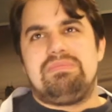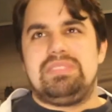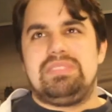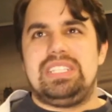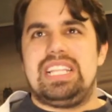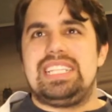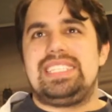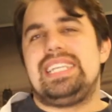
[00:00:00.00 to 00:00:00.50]

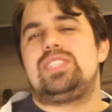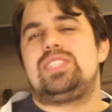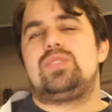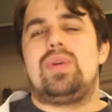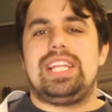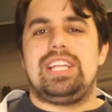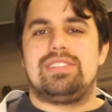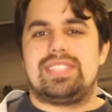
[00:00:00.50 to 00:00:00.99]
let's say 20
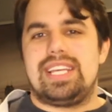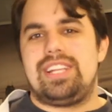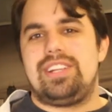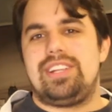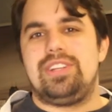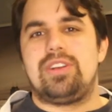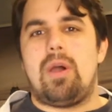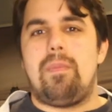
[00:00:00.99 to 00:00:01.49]
years later you
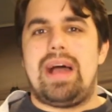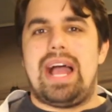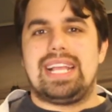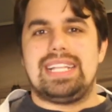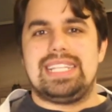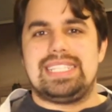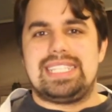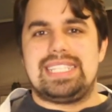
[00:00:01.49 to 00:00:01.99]
go back
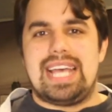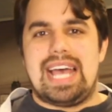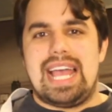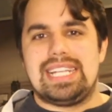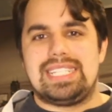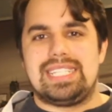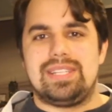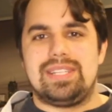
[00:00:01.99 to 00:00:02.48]
and decide
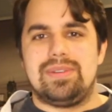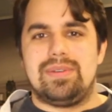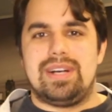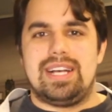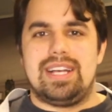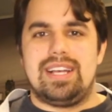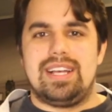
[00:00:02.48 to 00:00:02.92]
to